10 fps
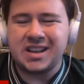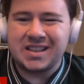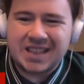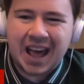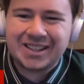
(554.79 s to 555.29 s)

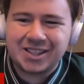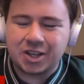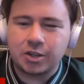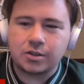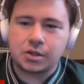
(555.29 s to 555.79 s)
and that's the
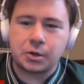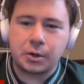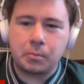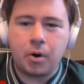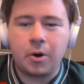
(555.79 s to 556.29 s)

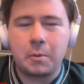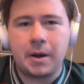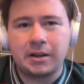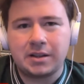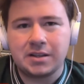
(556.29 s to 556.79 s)
concerning part
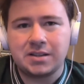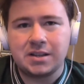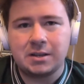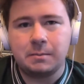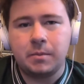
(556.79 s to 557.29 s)
about this
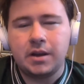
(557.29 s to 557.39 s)
team,